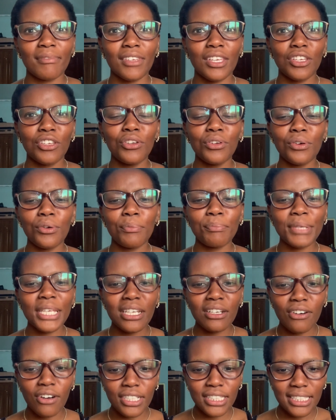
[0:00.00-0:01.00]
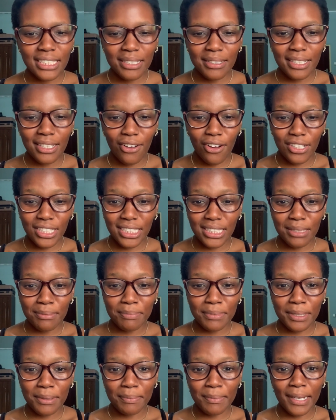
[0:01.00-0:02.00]
you know, being
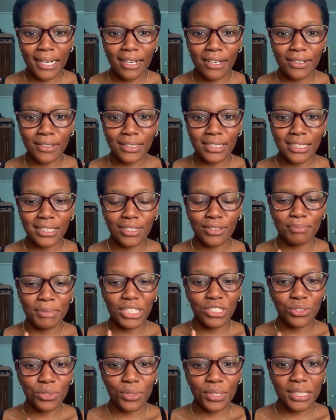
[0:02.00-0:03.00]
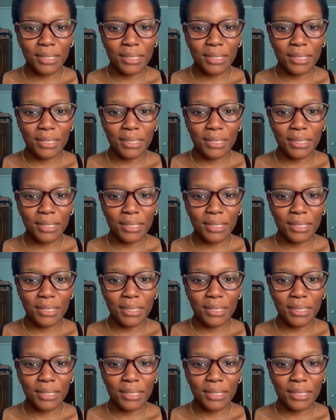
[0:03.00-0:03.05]
gossiped about, being talked